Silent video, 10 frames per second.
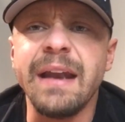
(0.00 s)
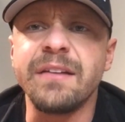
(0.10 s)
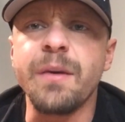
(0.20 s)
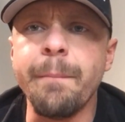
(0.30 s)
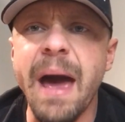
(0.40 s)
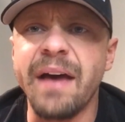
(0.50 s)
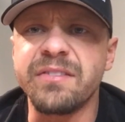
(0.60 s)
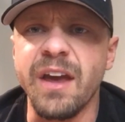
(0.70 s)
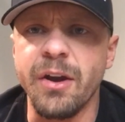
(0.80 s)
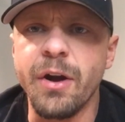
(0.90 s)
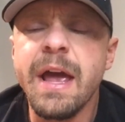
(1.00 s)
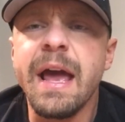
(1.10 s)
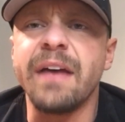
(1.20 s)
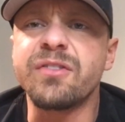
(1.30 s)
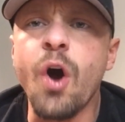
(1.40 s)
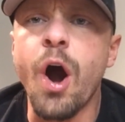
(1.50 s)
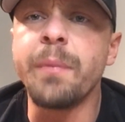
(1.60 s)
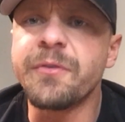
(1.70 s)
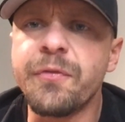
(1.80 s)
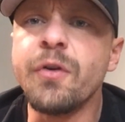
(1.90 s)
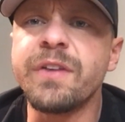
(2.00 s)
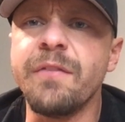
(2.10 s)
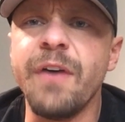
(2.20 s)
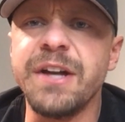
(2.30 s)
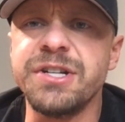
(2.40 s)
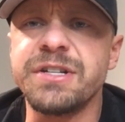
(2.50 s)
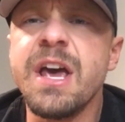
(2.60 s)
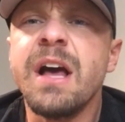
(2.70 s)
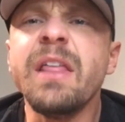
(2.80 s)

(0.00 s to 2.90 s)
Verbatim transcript: and it's a mass gainer. Has carbs, fruits, and veggies.